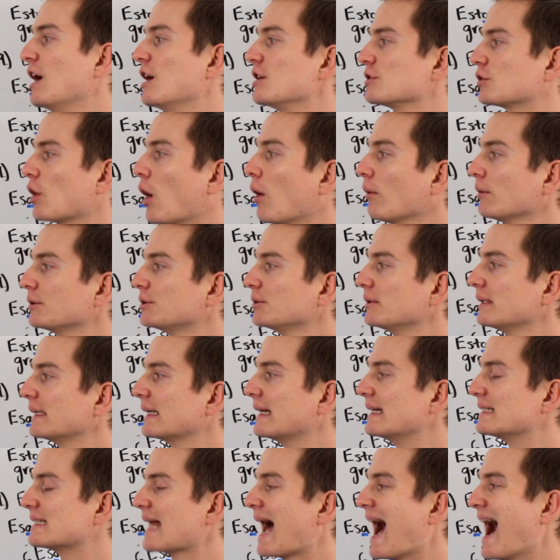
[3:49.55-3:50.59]
So all we're doing
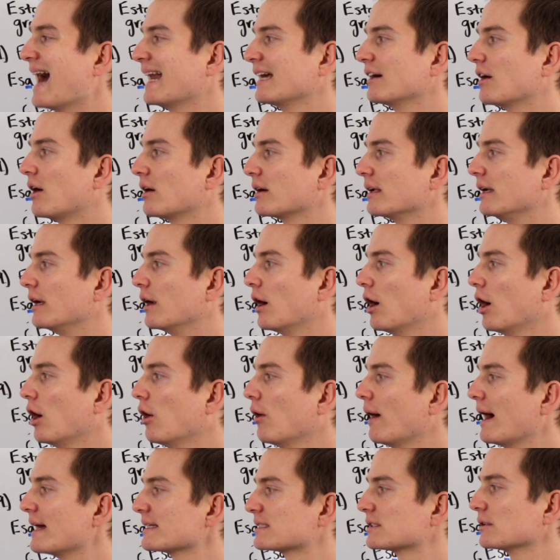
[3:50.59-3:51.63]
is adding on an
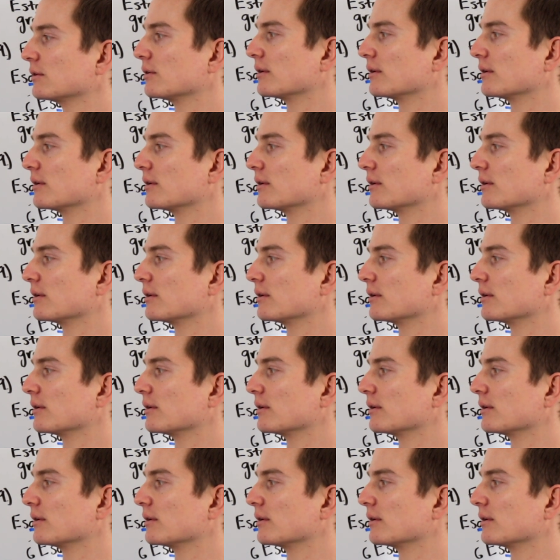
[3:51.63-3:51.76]
os